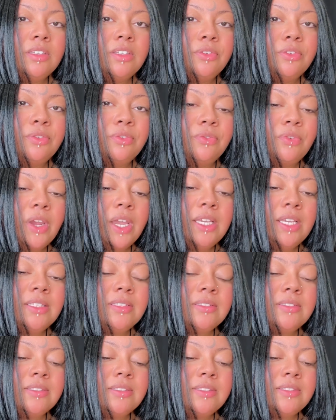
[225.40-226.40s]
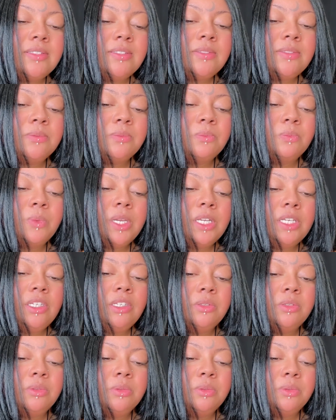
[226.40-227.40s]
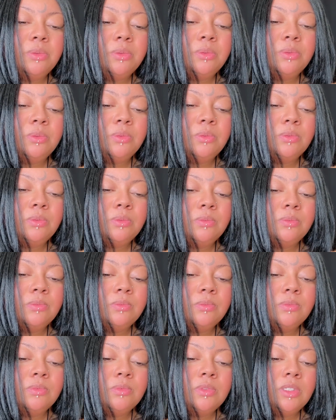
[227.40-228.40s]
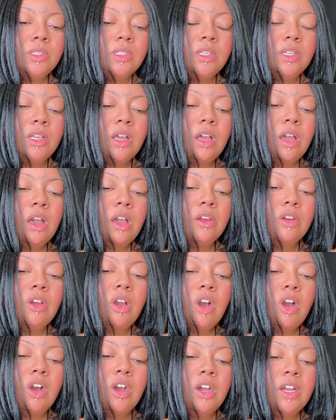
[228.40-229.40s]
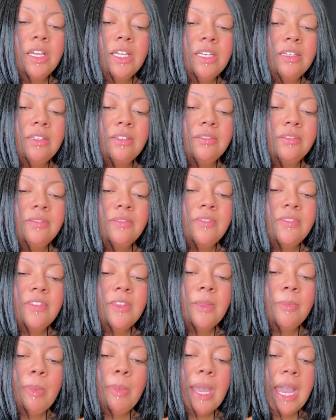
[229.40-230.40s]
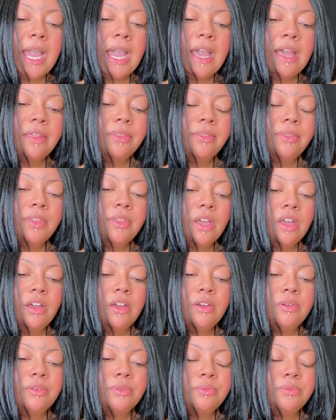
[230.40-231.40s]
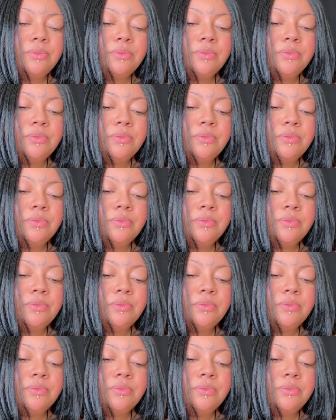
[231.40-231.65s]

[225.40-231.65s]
Friends, when you are on the path of